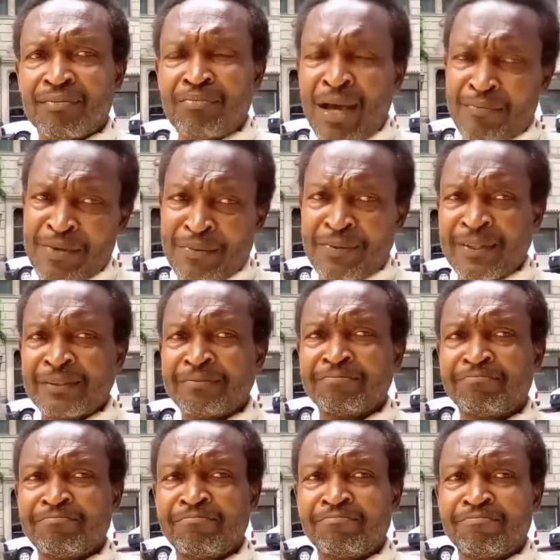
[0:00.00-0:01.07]
My people,
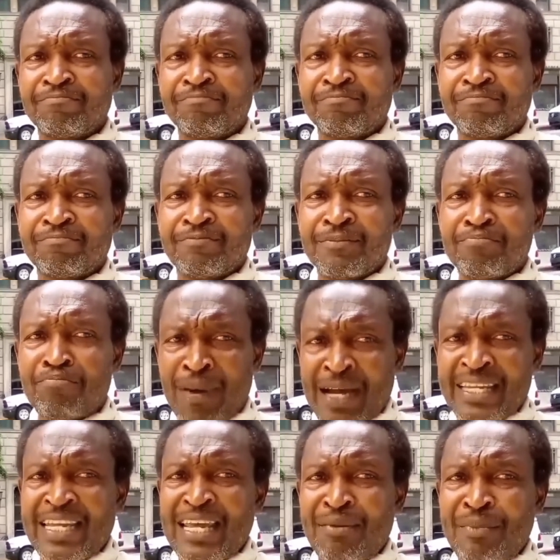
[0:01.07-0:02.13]

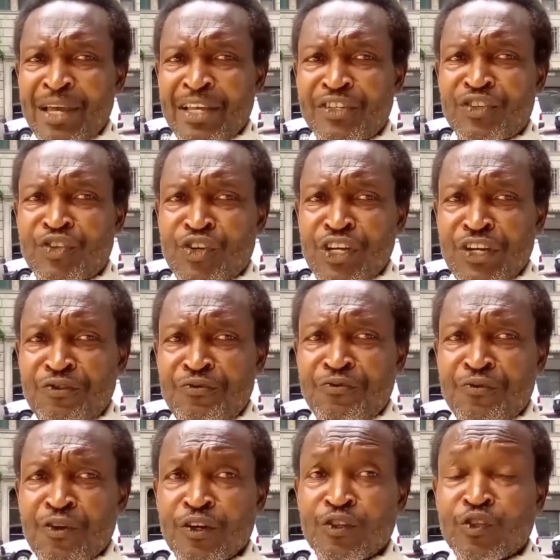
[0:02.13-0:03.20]
my name is Chief
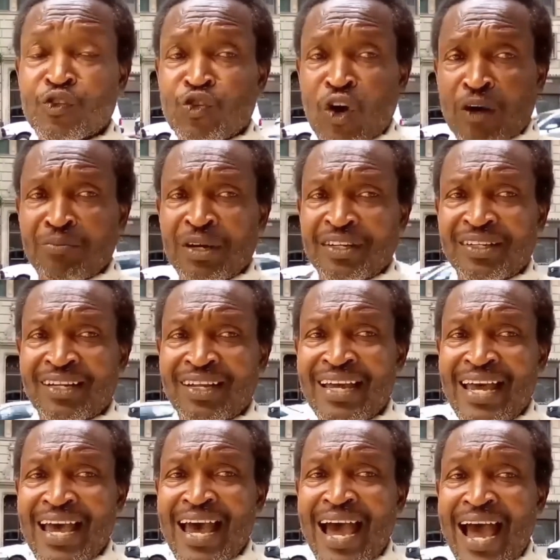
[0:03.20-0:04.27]
Strongblood.
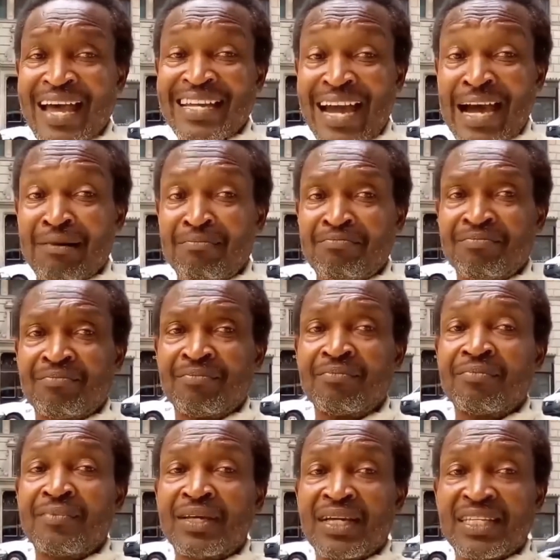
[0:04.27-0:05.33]
I
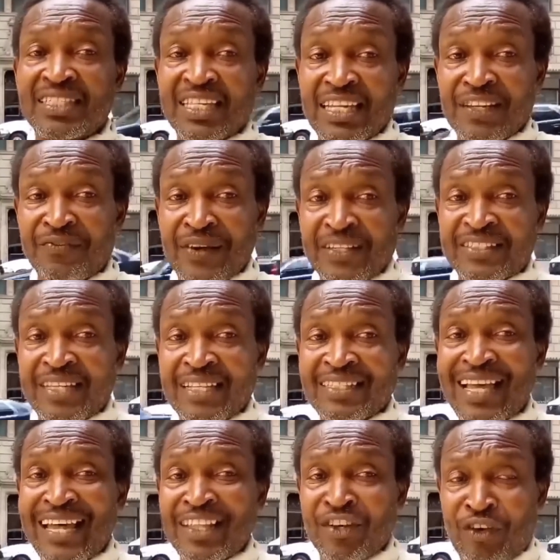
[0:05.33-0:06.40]
am St. Vincent
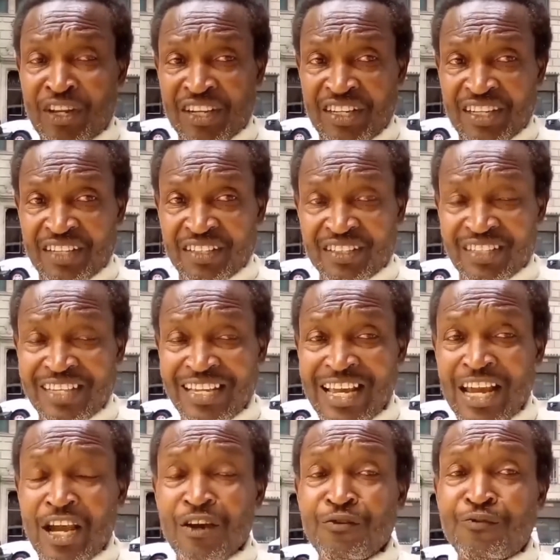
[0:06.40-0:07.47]
and the Grenadines,
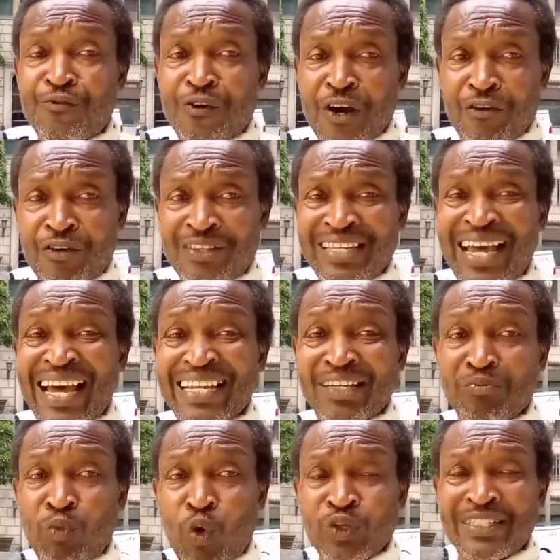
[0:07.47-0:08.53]
favorite
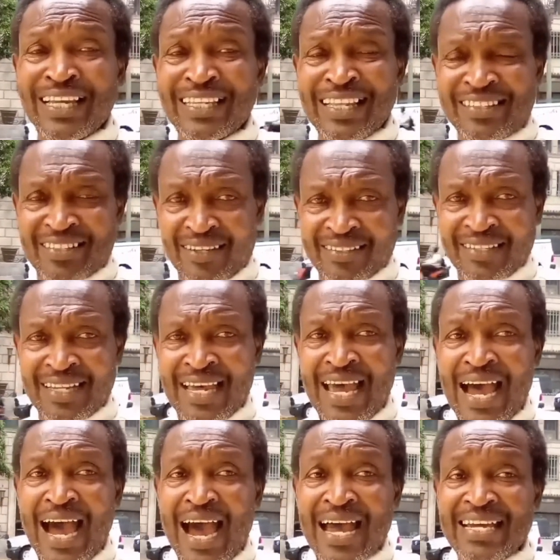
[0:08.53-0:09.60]
and most hated son.
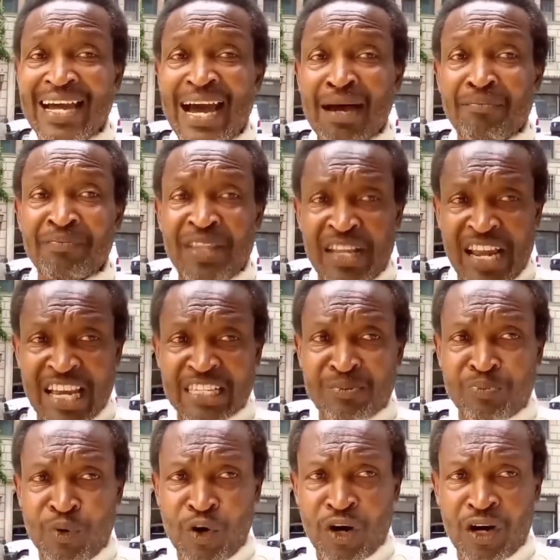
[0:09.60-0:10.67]
I am the
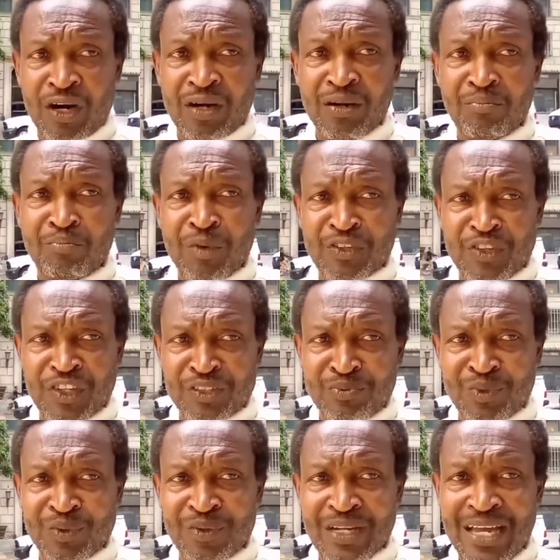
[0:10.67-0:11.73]
diaspora
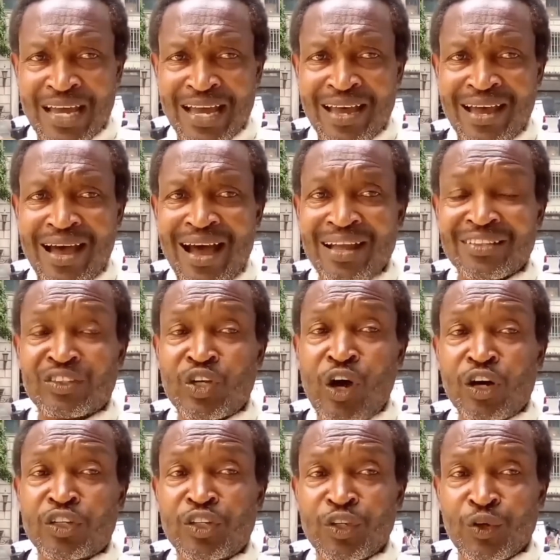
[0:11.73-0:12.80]
machismo. I'll
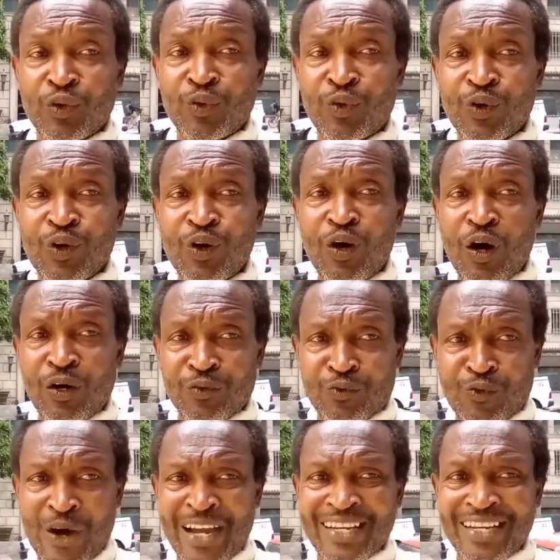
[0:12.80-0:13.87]
talk to you on
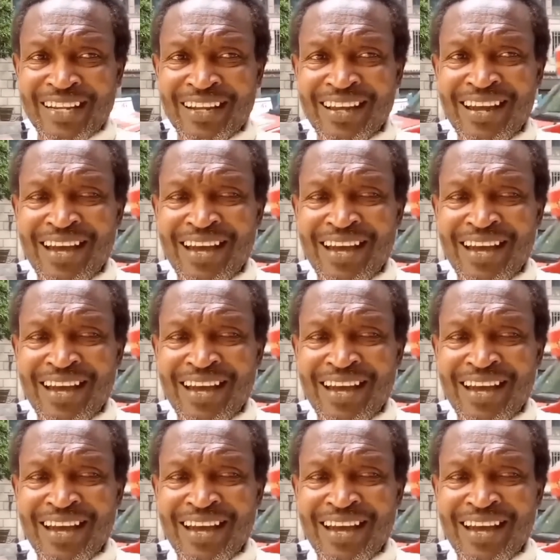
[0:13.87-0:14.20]
Friday